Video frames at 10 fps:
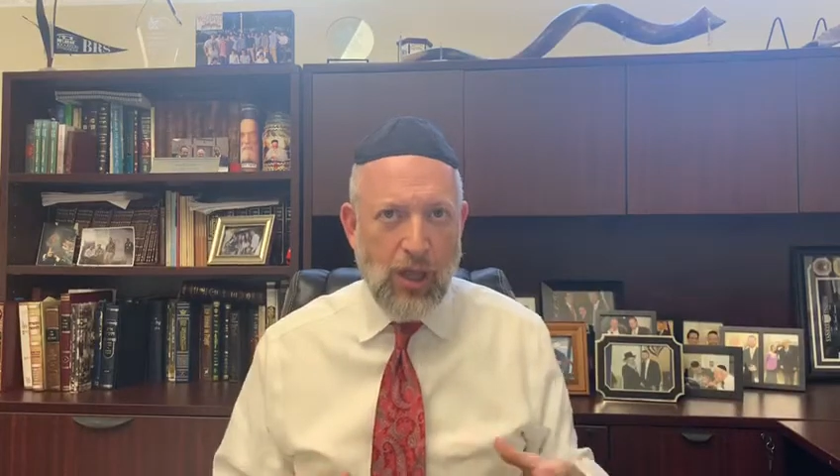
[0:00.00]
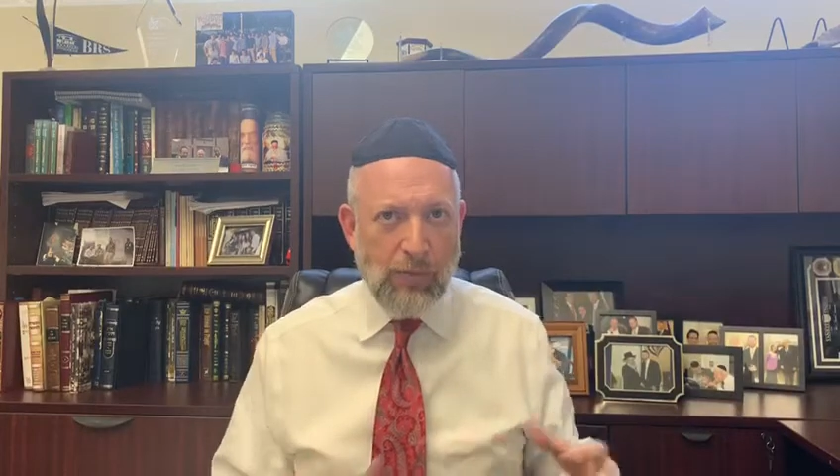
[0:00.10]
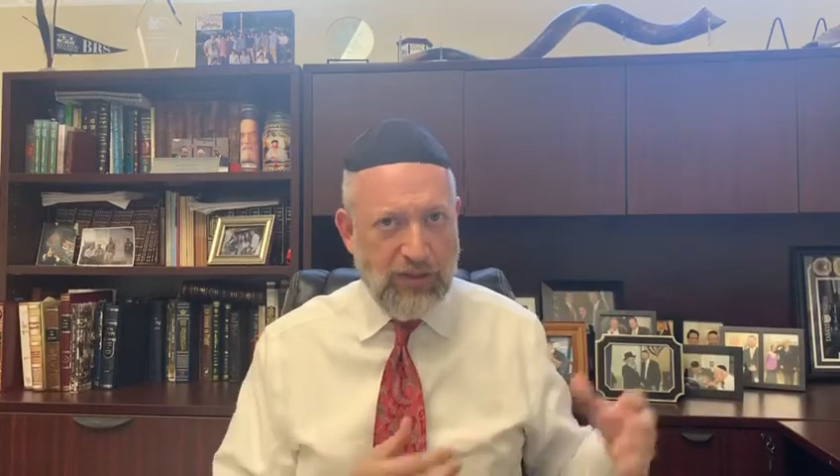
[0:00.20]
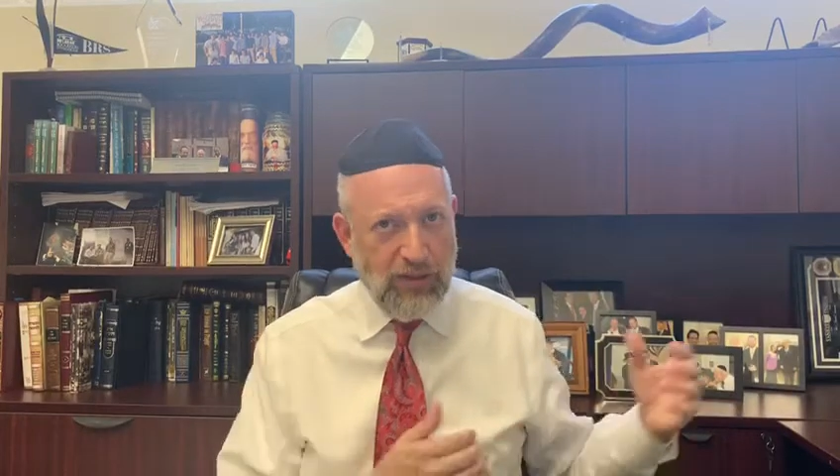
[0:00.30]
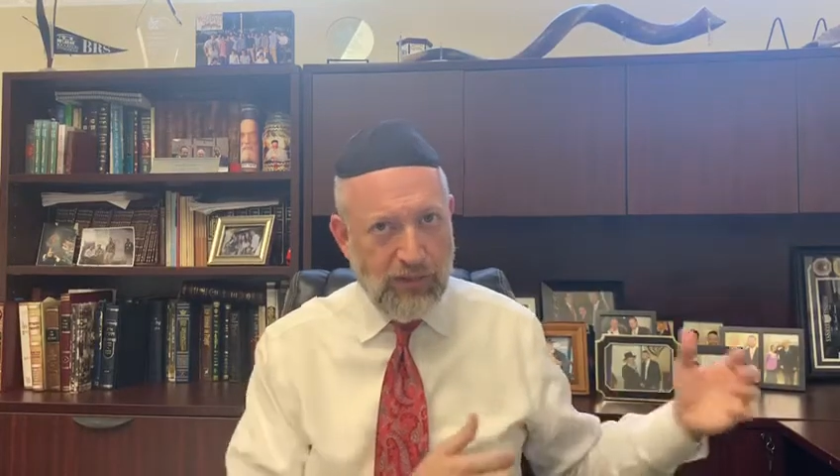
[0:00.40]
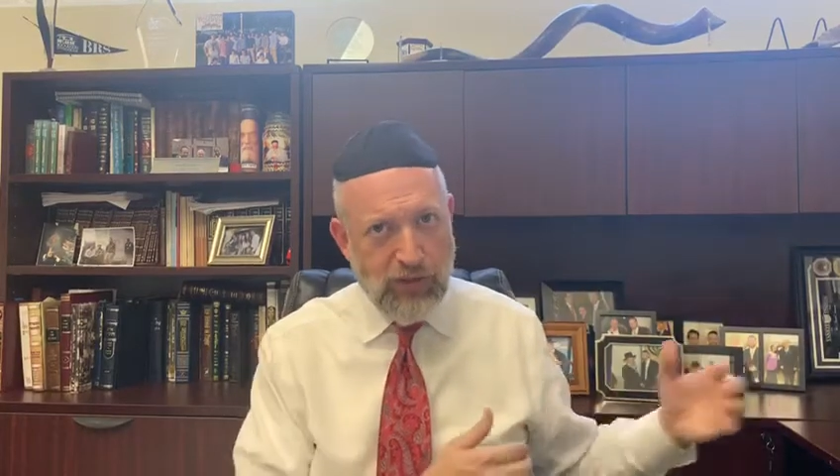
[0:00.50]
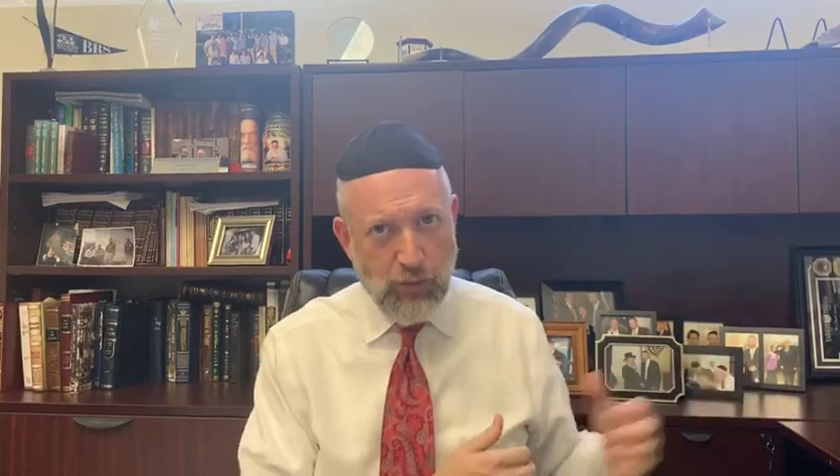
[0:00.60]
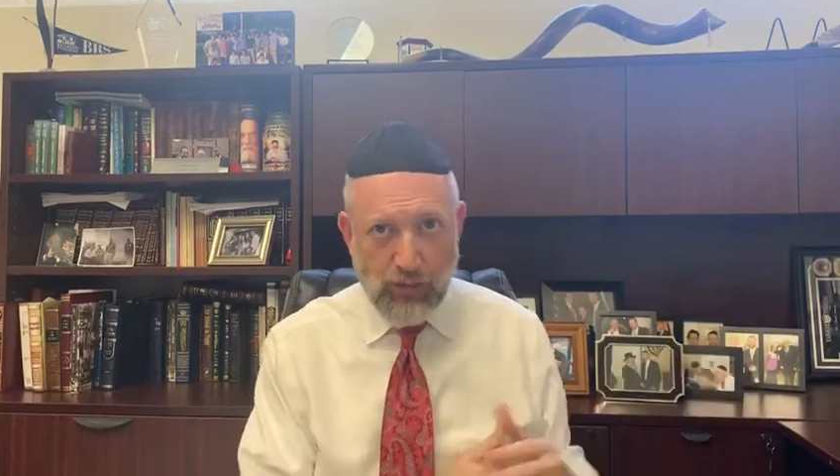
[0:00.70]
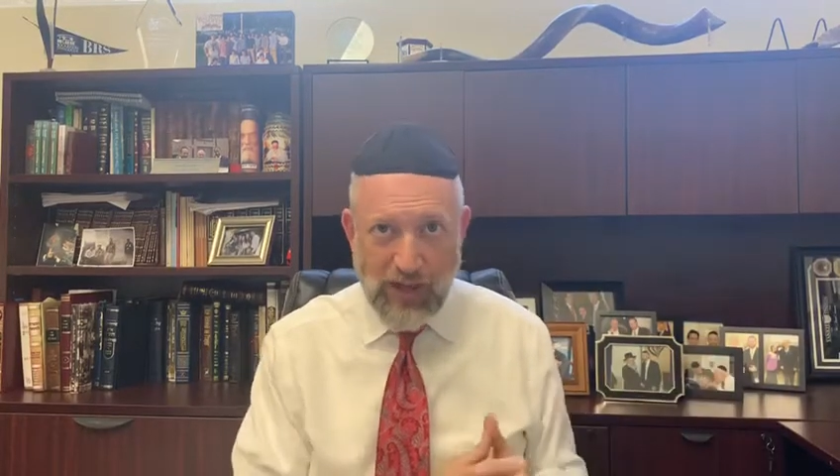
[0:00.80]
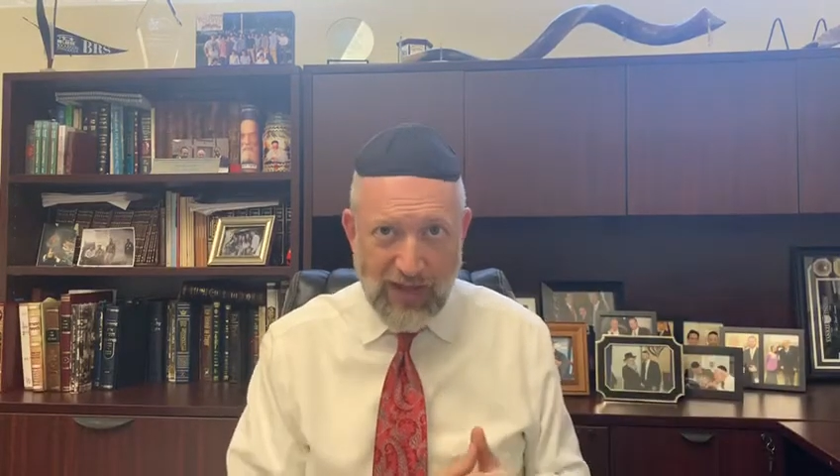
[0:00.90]
But the individual
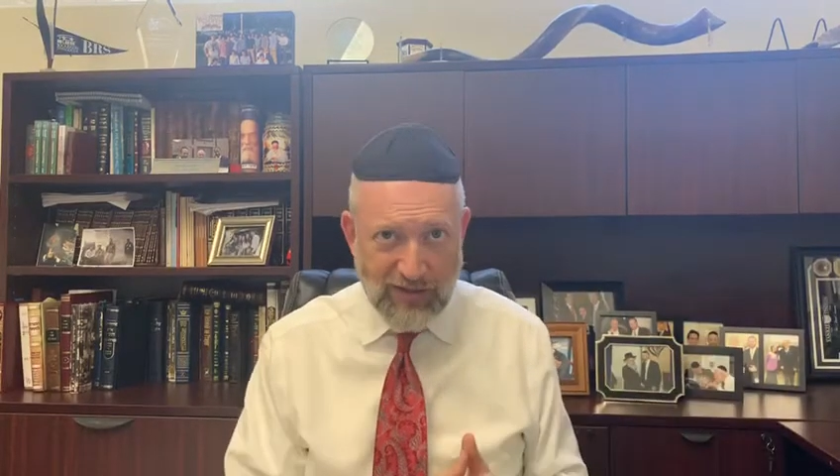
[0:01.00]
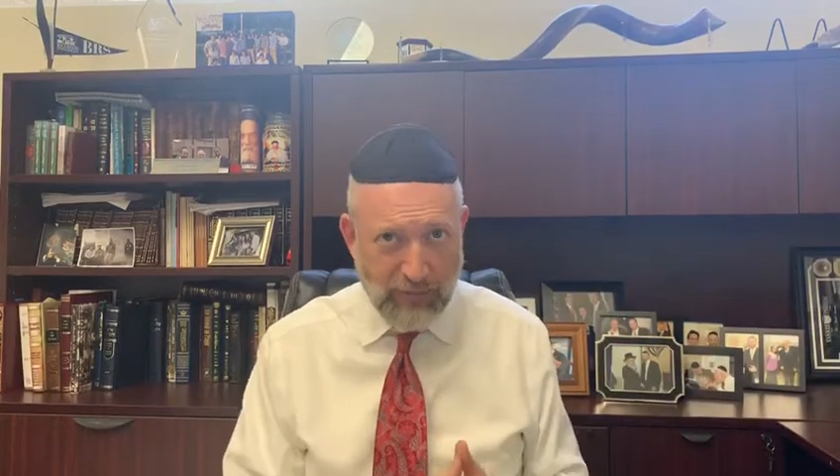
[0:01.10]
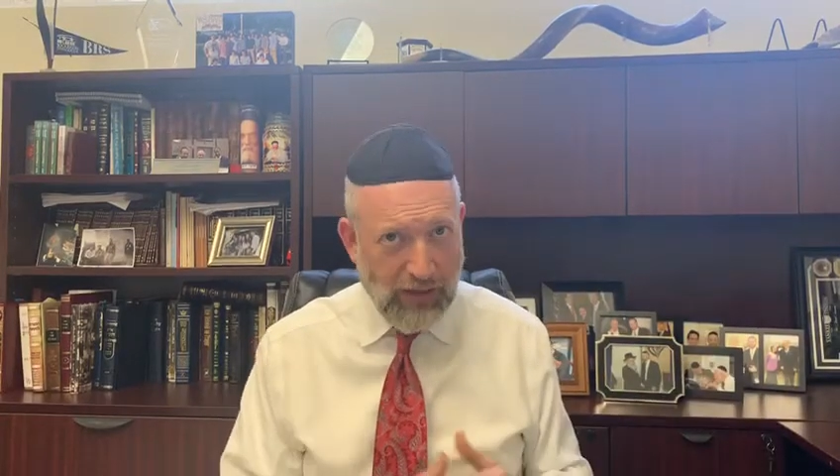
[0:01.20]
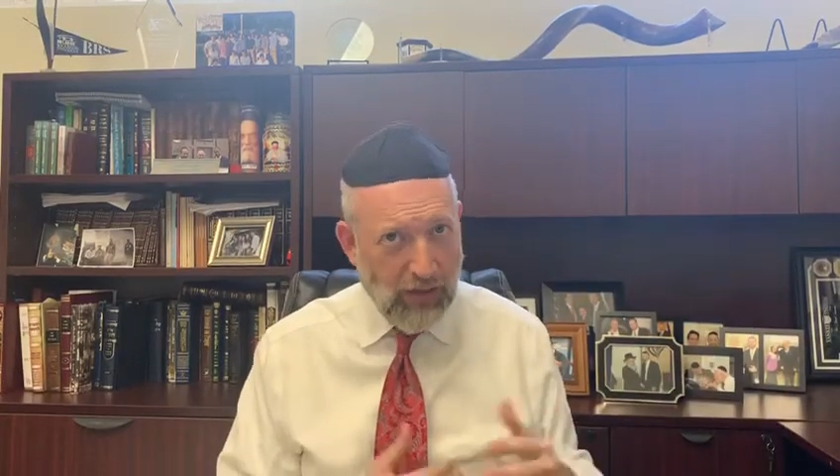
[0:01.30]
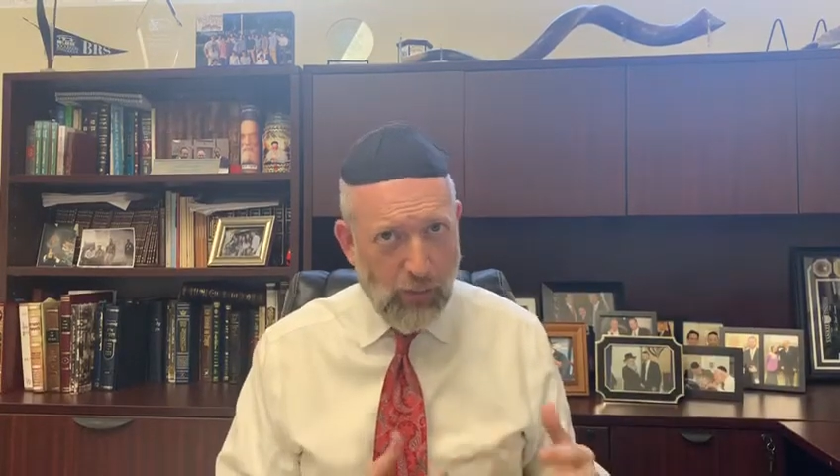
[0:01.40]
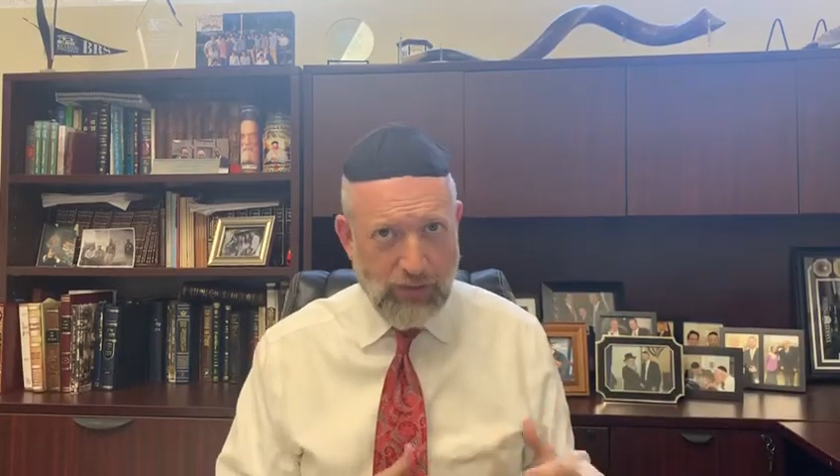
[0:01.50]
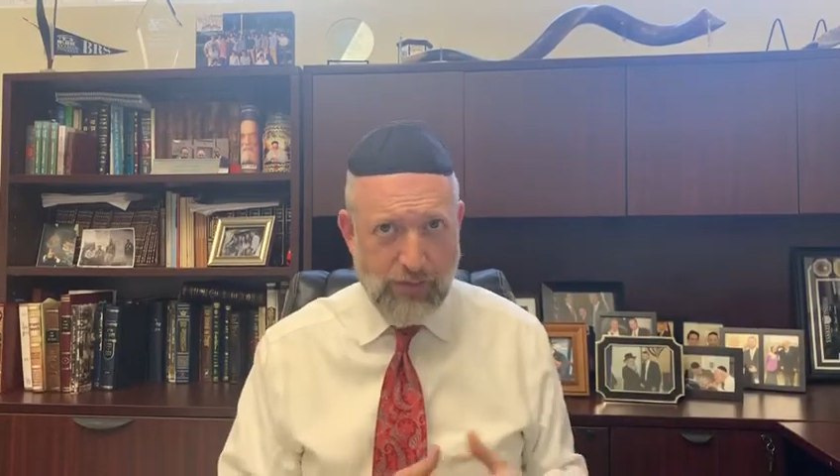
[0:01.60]
who gossiped, they lowered